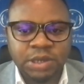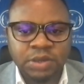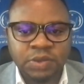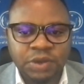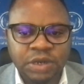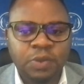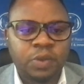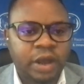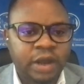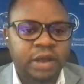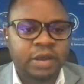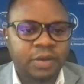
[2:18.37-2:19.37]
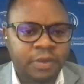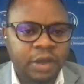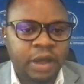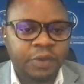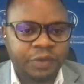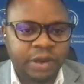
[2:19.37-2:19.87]
you really want to
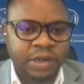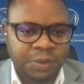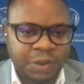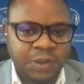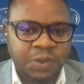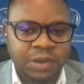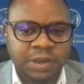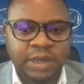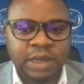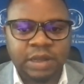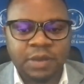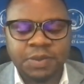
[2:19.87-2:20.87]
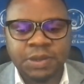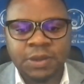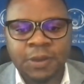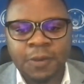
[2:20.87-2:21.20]
create a space for the startups.